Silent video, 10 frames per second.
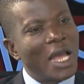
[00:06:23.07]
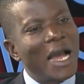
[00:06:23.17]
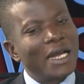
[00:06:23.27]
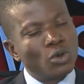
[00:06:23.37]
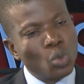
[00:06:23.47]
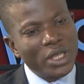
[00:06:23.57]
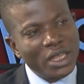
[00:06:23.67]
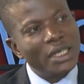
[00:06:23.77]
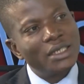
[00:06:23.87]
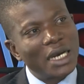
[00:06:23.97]
And
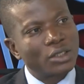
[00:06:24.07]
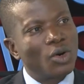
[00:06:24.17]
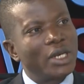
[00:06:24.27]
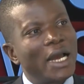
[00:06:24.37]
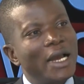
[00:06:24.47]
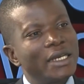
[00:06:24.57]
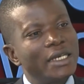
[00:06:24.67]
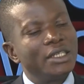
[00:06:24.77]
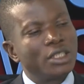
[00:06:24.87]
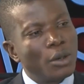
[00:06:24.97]
within that order
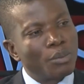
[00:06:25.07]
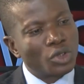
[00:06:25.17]
is